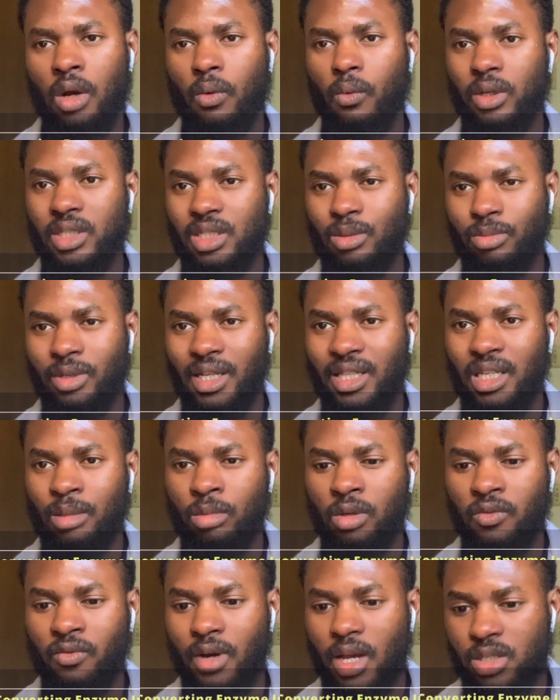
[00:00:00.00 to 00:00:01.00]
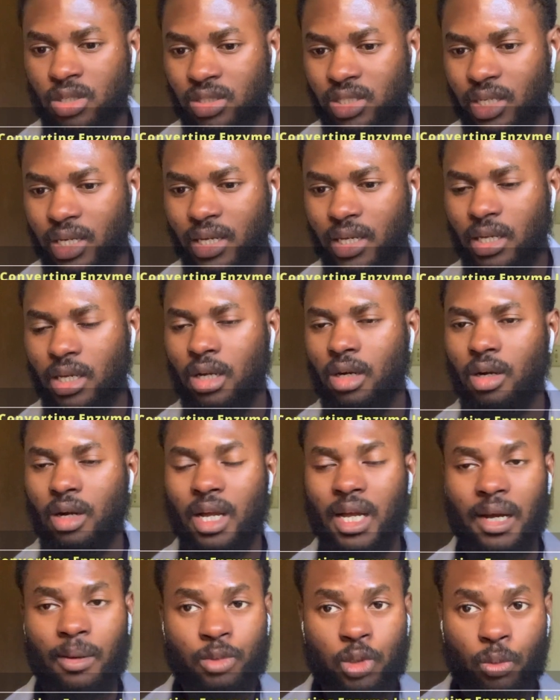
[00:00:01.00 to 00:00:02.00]
with the brand name of Vasotec,
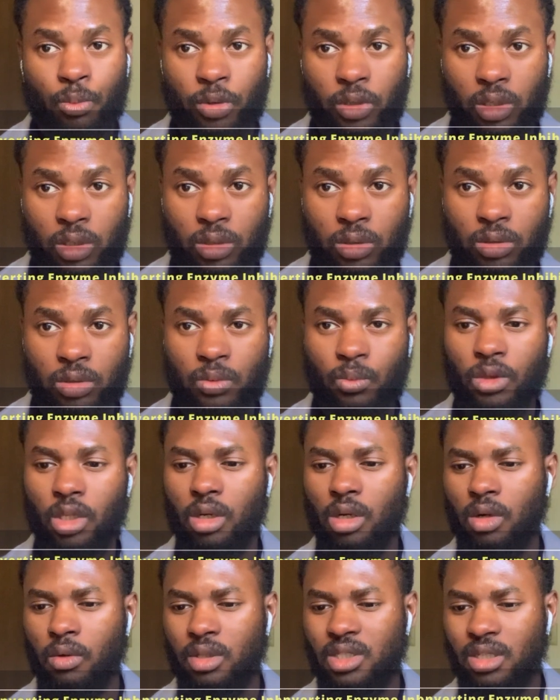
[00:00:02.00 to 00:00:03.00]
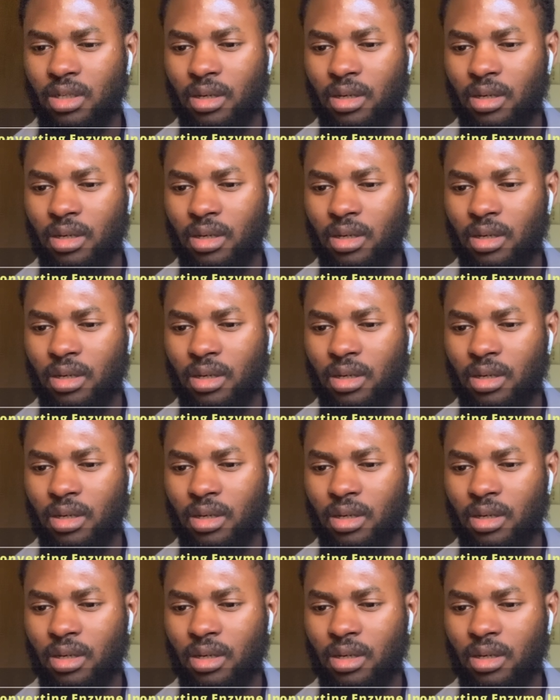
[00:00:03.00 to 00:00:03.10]
Captopril with